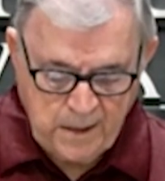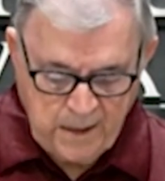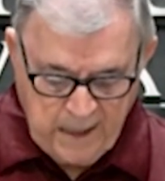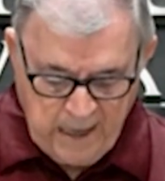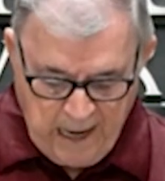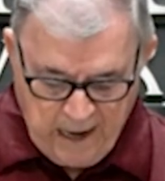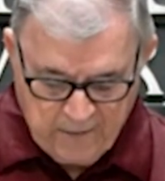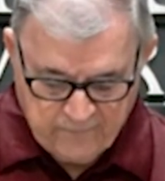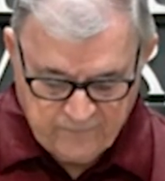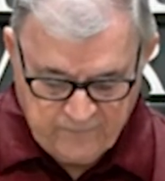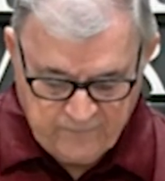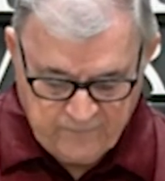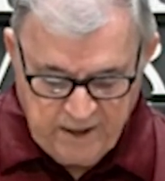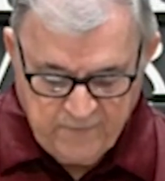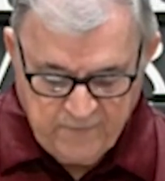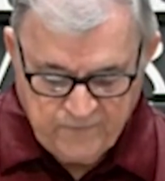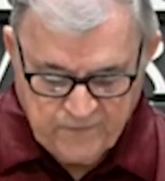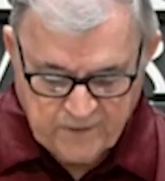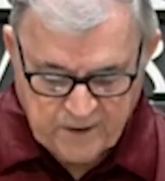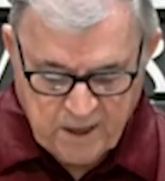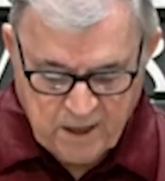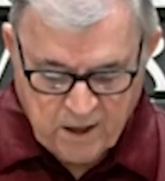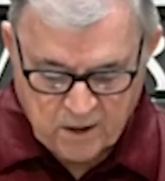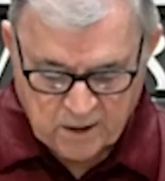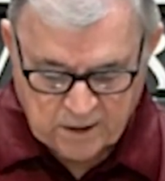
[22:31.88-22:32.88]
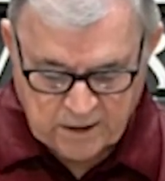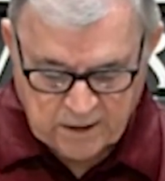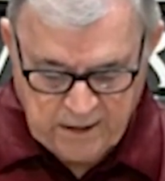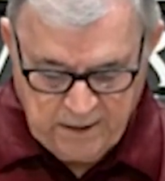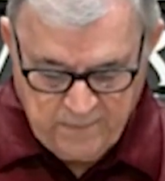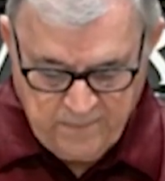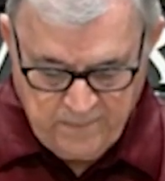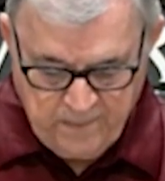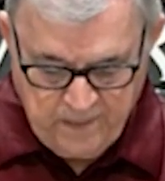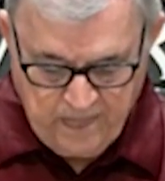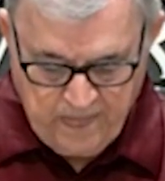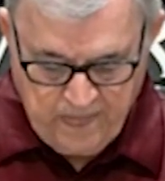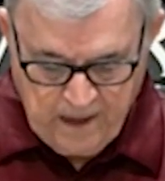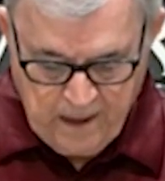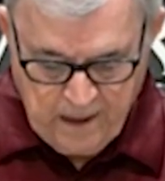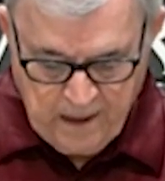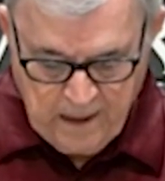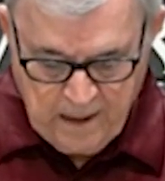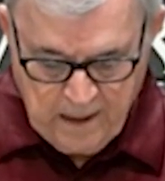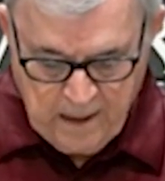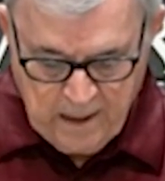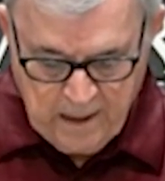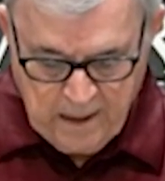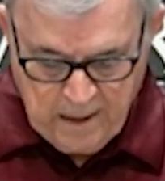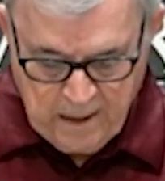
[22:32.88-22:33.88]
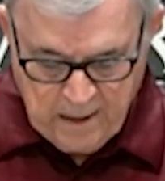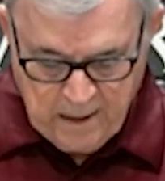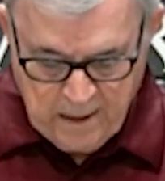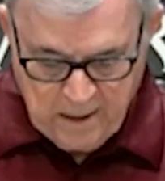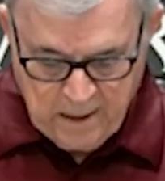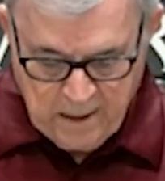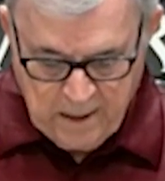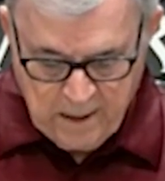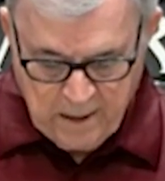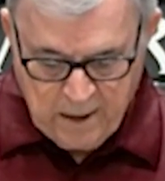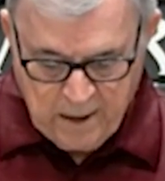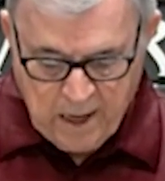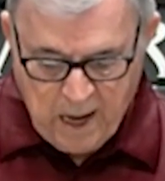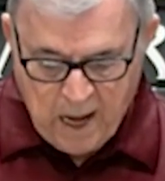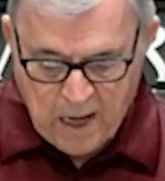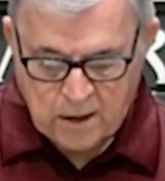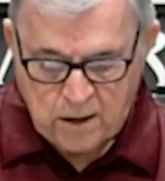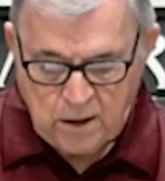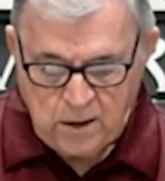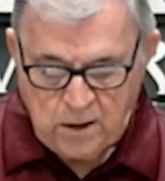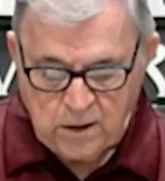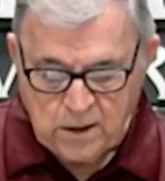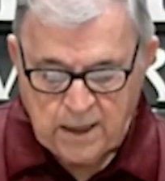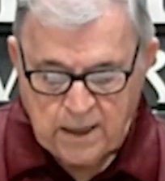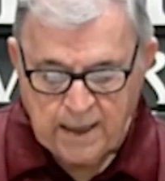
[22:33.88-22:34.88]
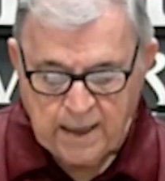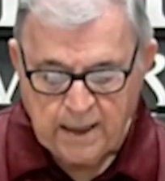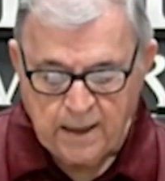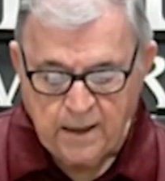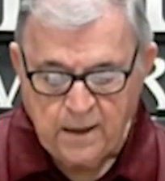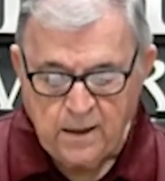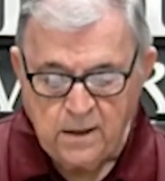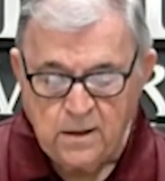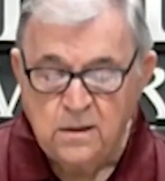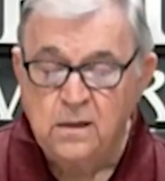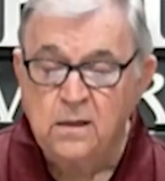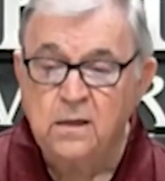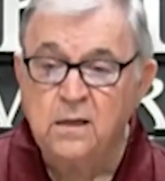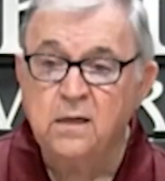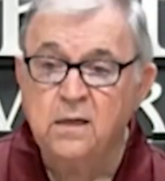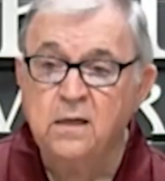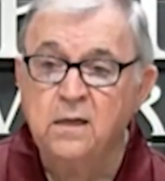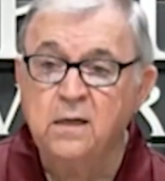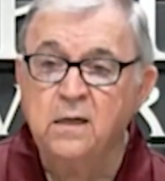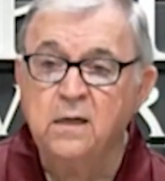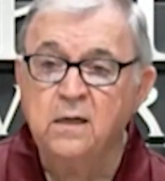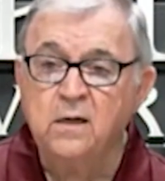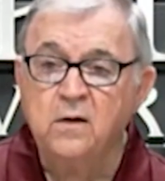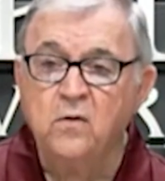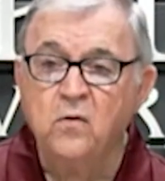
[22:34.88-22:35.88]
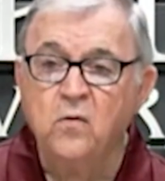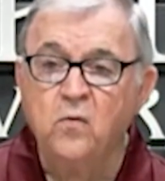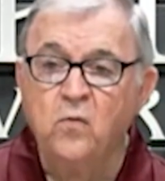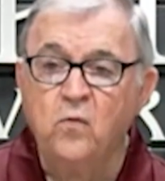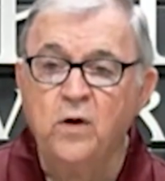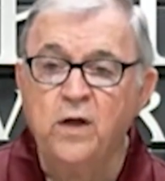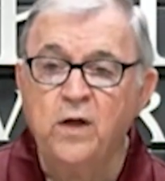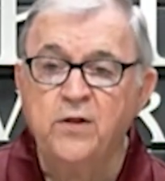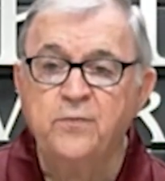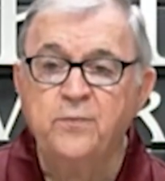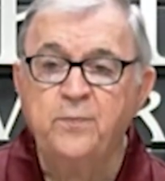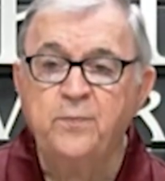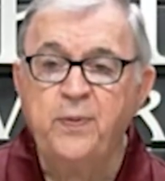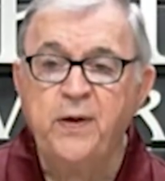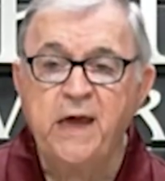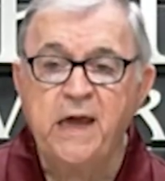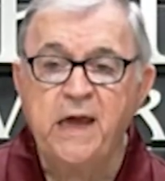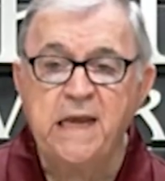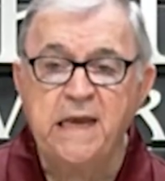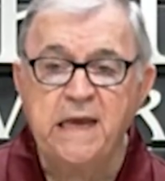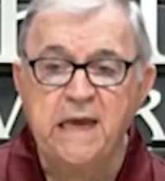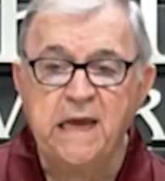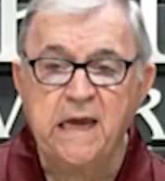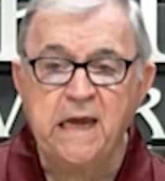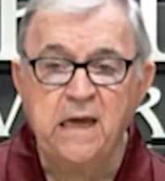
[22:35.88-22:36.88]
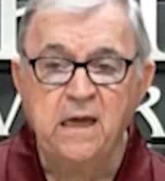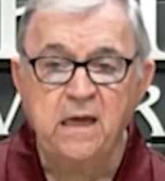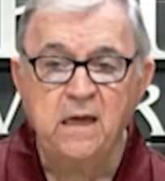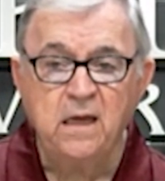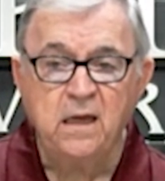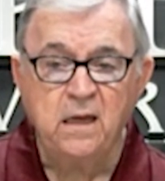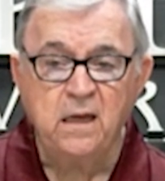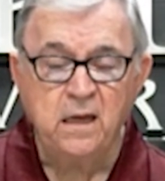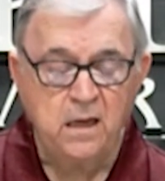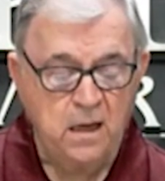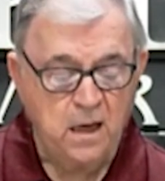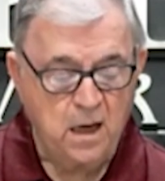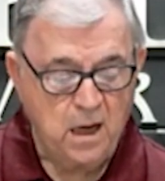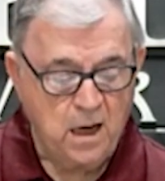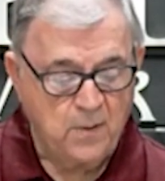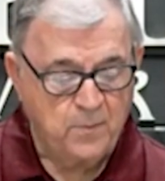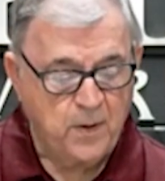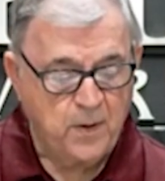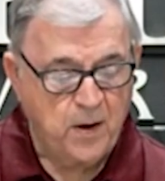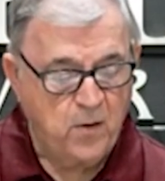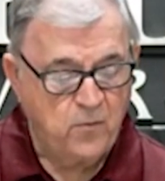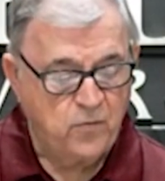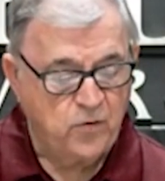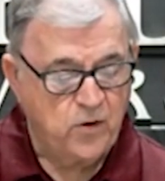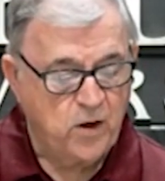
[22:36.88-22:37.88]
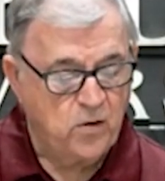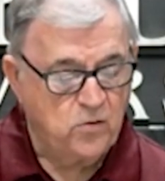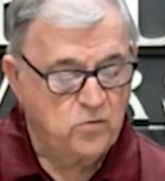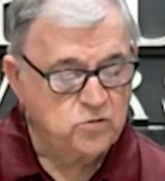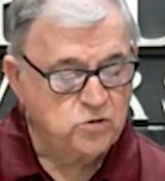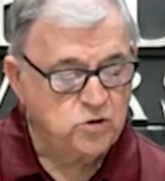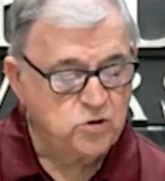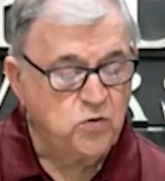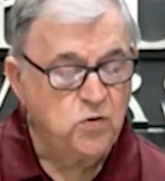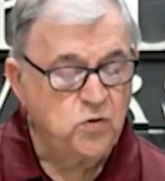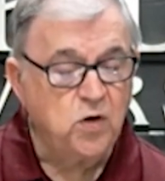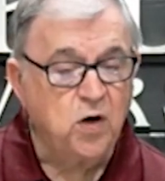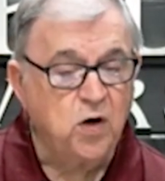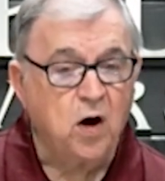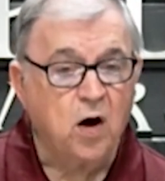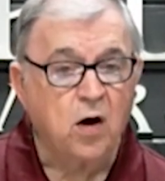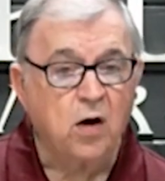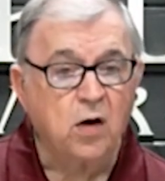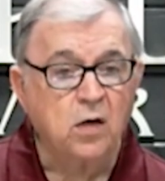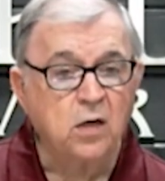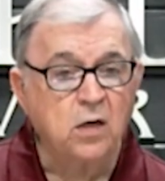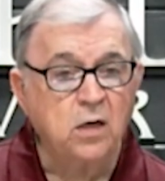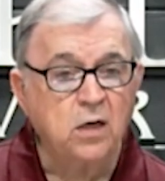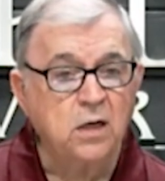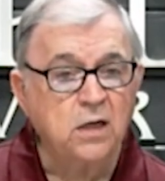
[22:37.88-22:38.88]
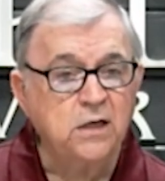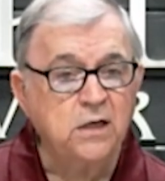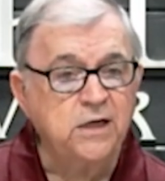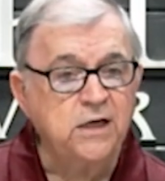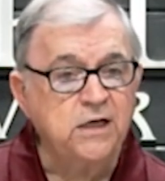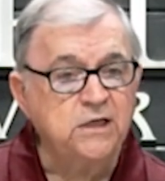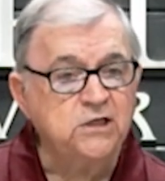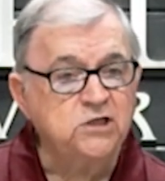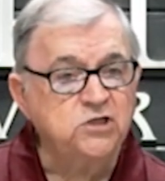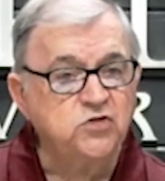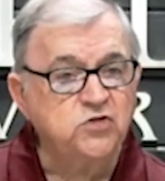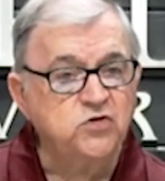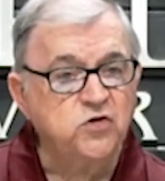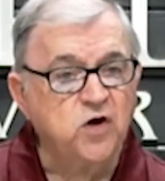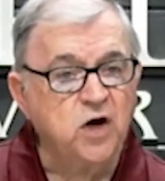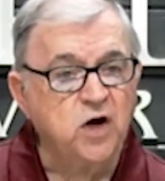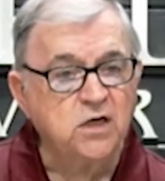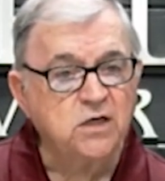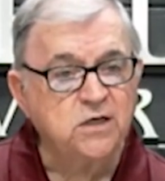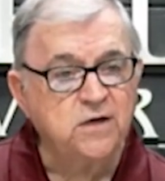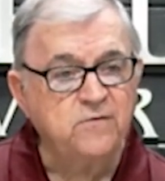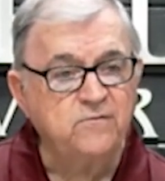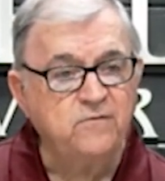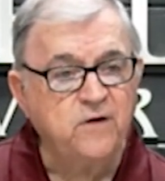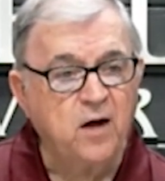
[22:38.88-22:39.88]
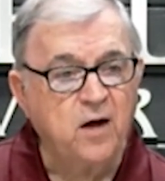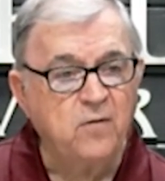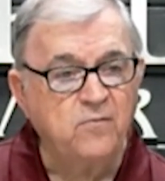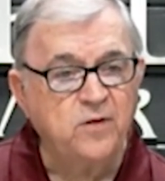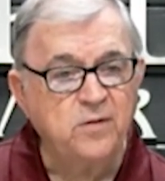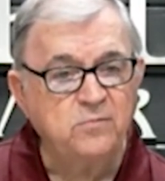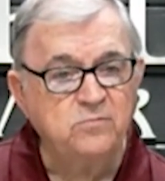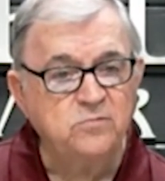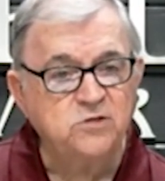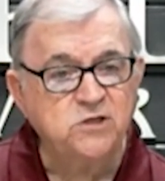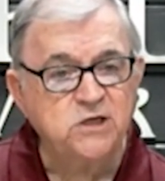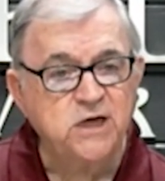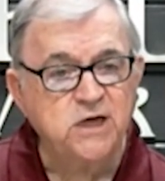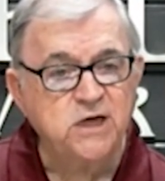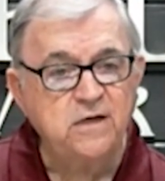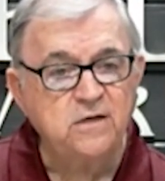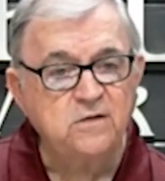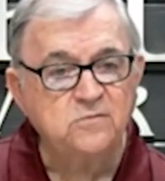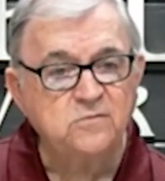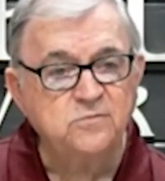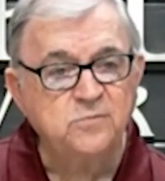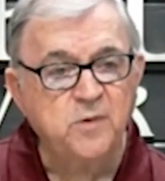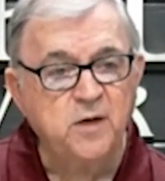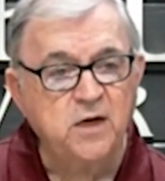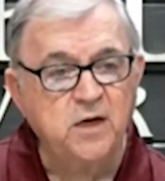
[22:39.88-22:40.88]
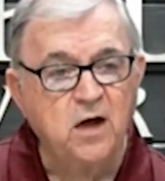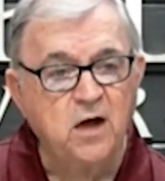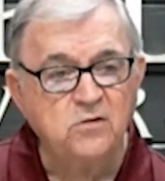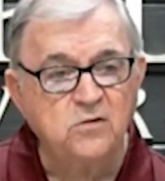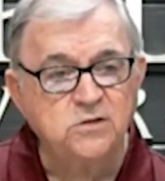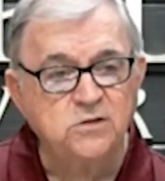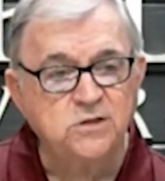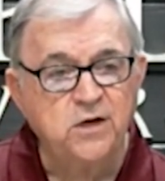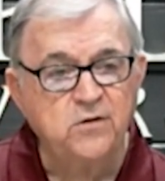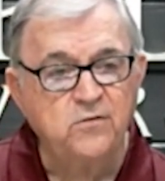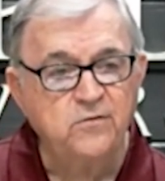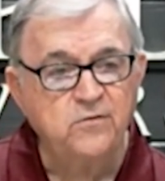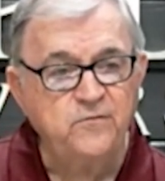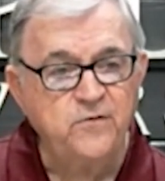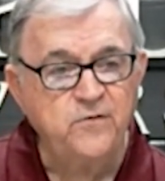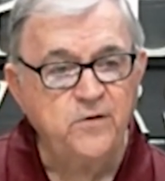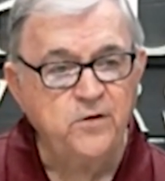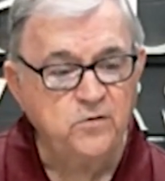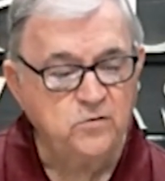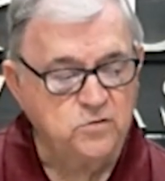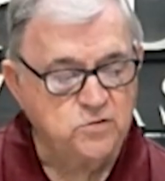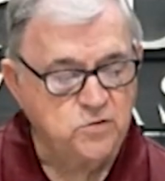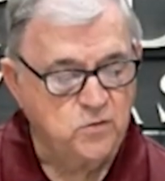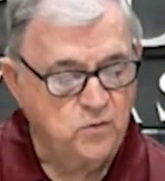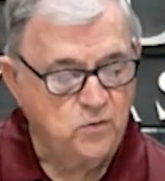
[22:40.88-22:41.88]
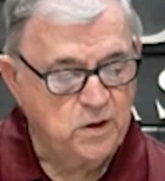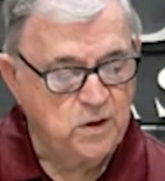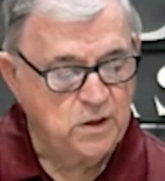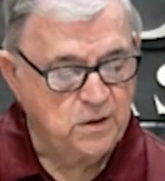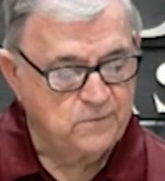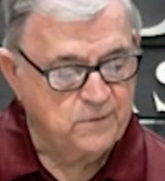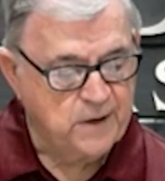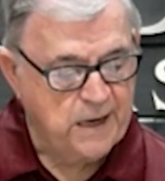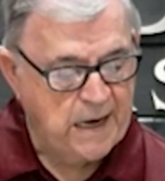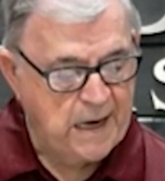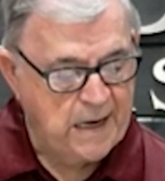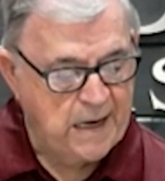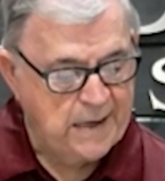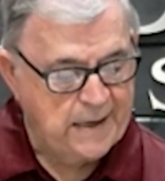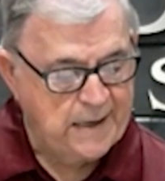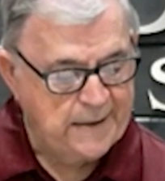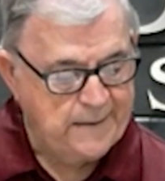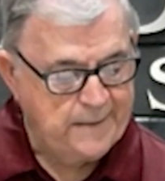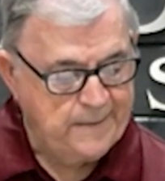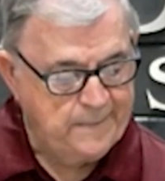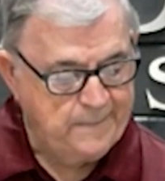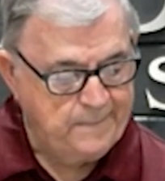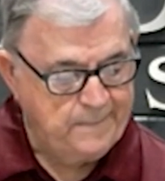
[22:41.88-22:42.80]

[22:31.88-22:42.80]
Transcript: have difficulty not looking with pity upon those who are destructive of themselves because they refuse the will of God.